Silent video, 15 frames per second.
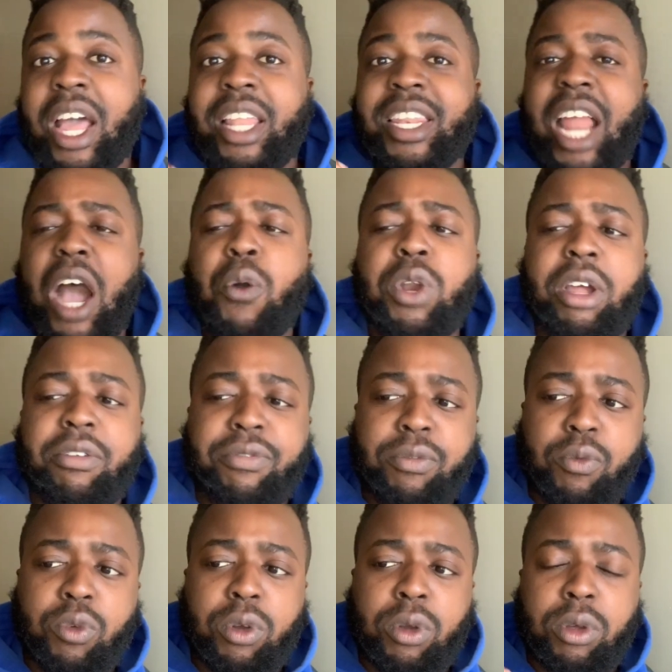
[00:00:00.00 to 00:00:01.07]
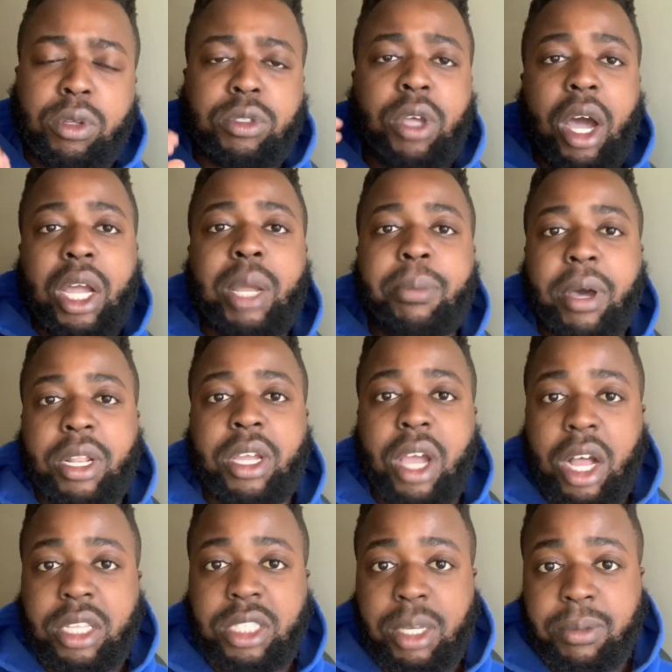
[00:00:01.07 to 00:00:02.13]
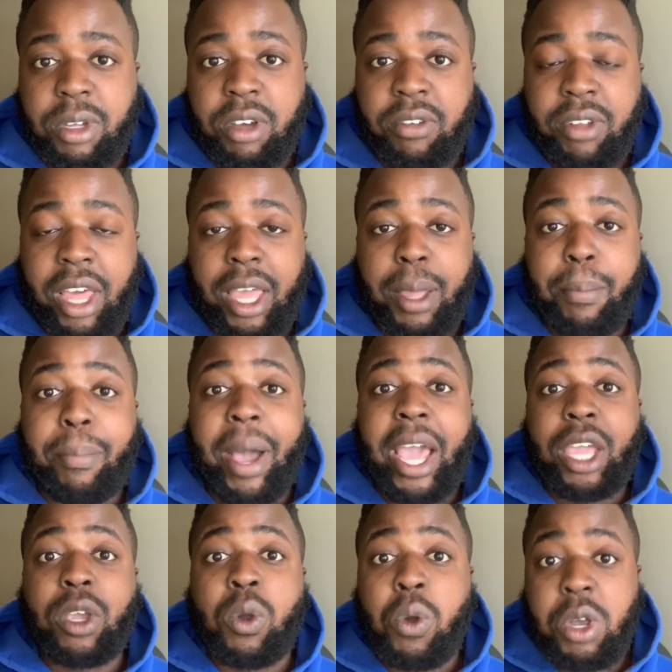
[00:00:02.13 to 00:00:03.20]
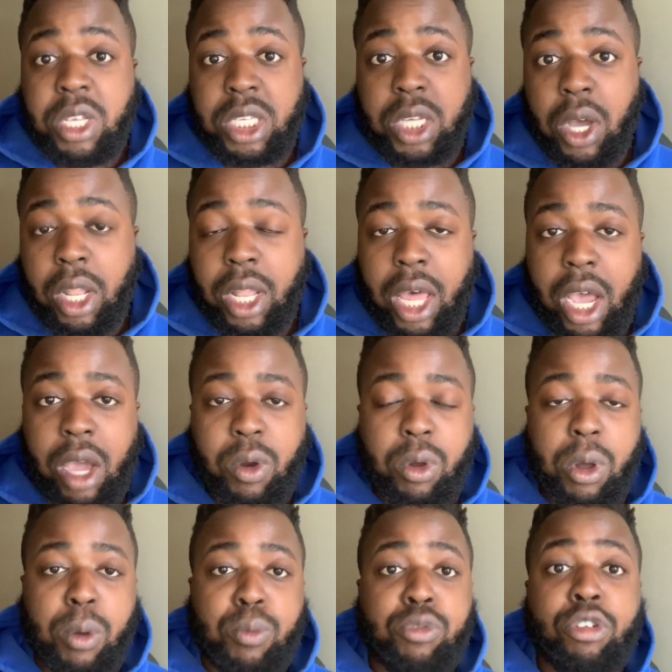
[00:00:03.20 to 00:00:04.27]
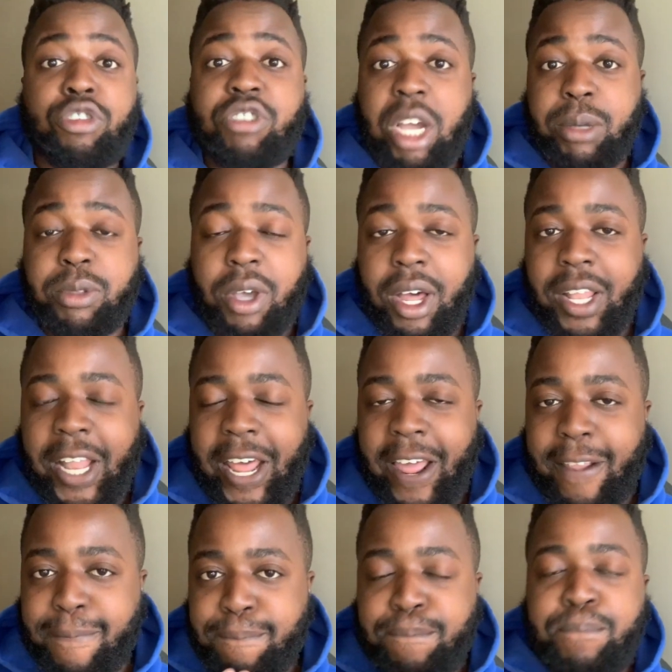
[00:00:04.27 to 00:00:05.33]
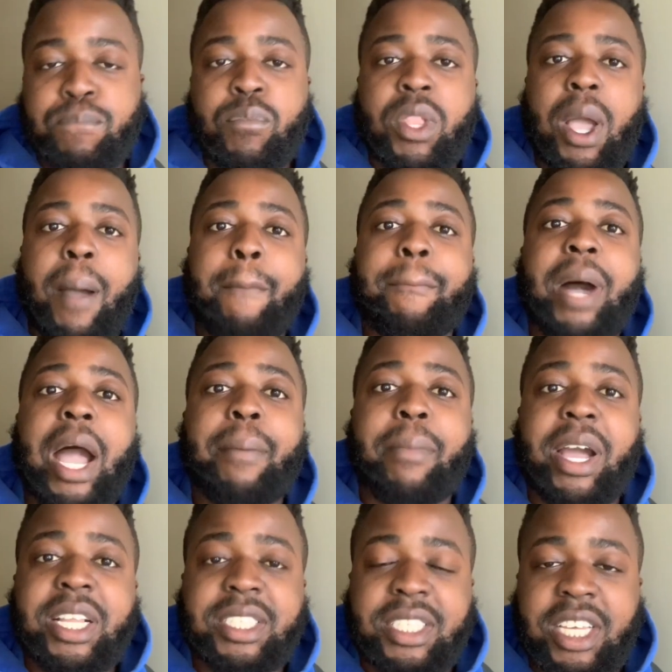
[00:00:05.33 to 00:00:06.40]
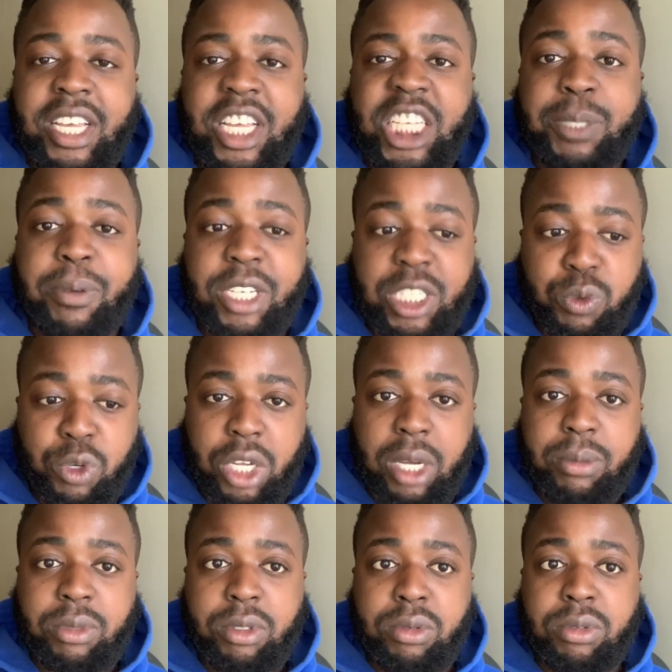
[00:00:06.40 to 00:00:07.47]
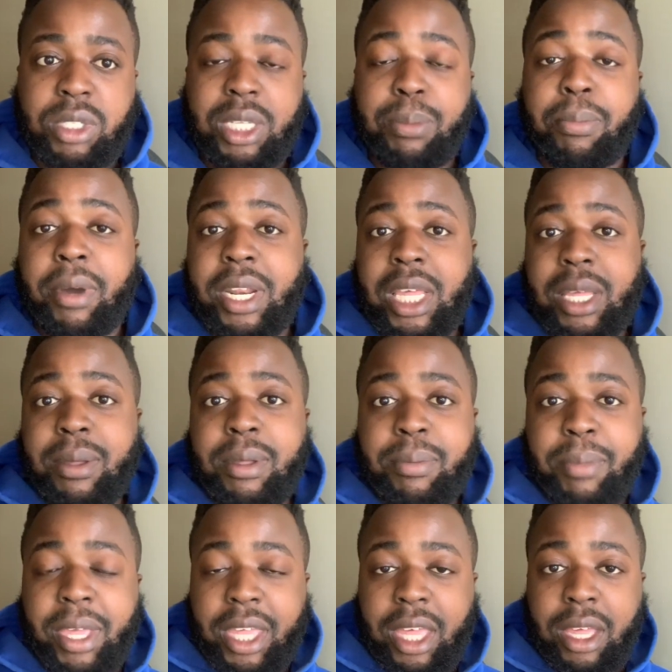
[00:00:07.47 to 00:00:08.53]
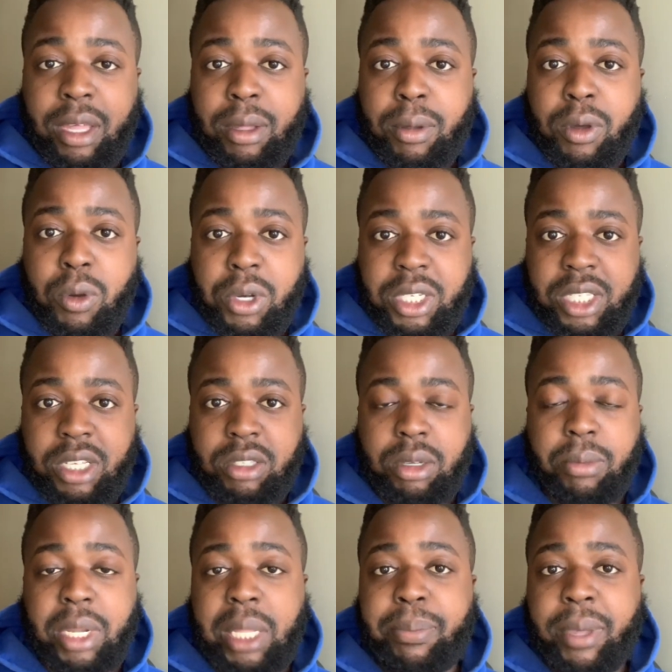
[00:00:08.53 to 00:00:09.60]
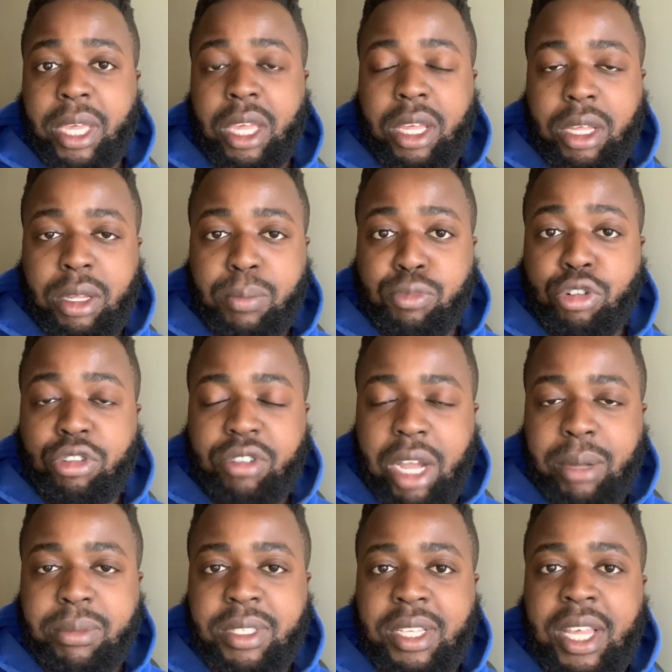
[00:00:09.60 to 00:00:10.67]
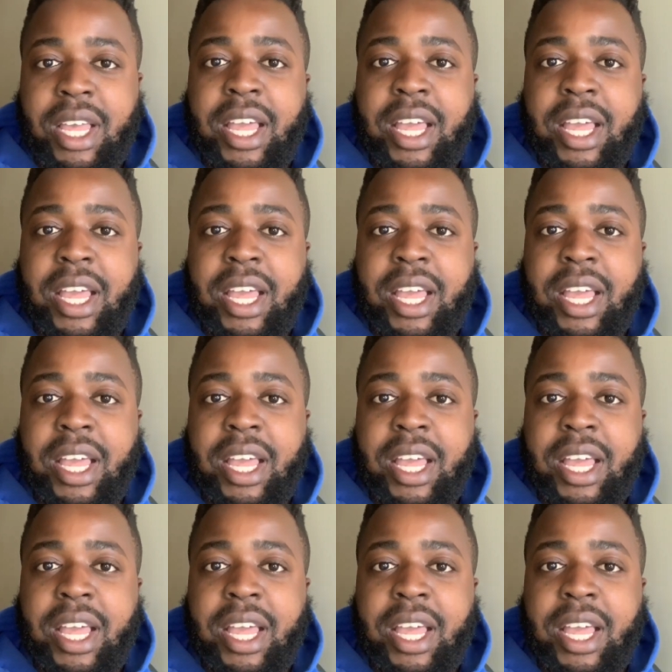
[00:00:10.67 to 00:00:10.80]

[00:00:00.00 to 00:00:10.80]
Now, when I've talked about the concept of like buying courses online or programs online, my mindset, especially when it comes to the money-making courses and money-making programs,